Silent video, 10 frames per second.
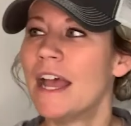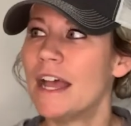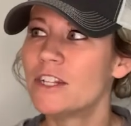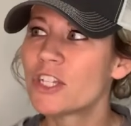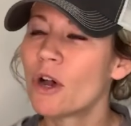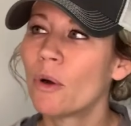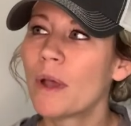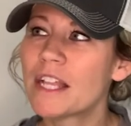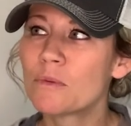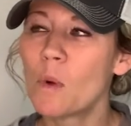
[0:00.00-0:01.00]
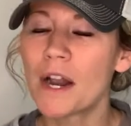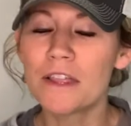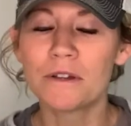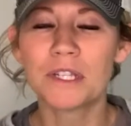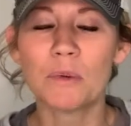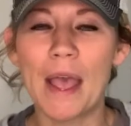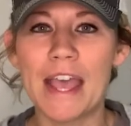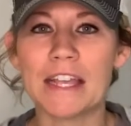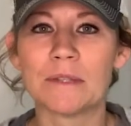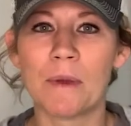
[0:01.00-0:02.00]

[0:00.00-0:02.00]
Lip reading: And so it's one of those ways